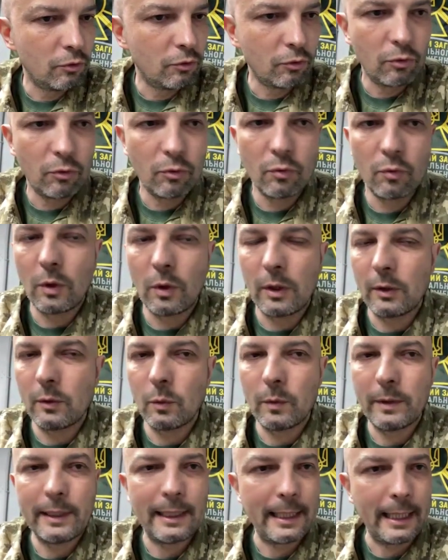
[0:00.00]
do what
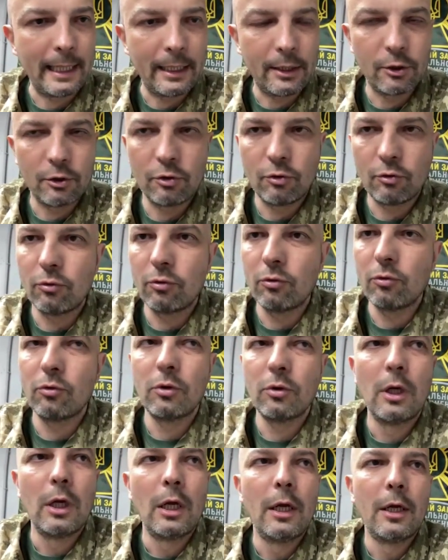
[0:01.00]
we can do
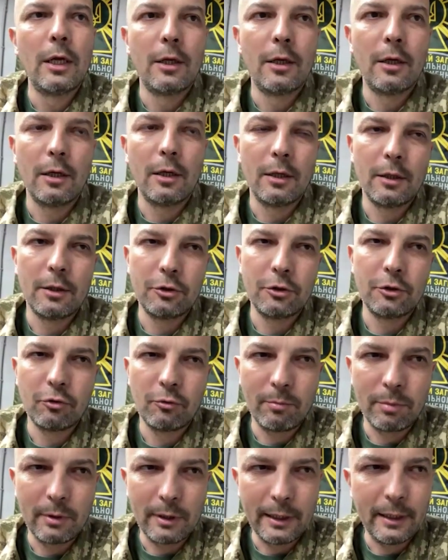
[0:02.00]
uh, to
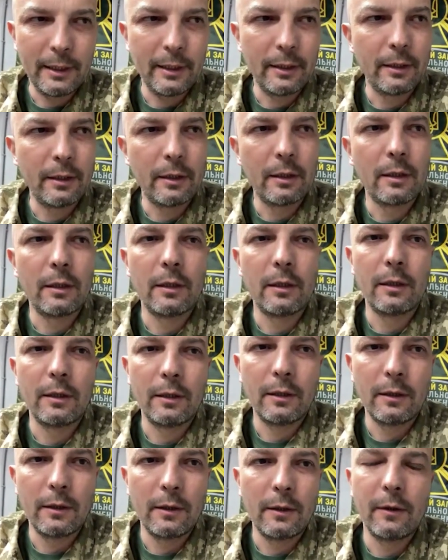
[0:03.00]
bring
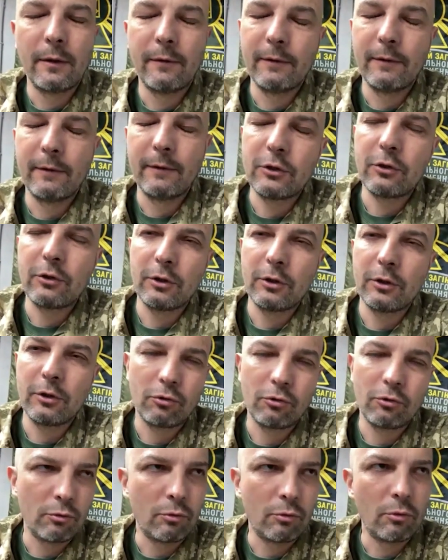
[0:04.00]
uh, the victory
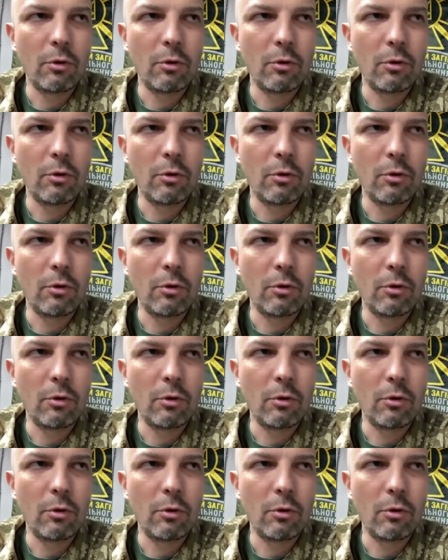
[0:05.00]
to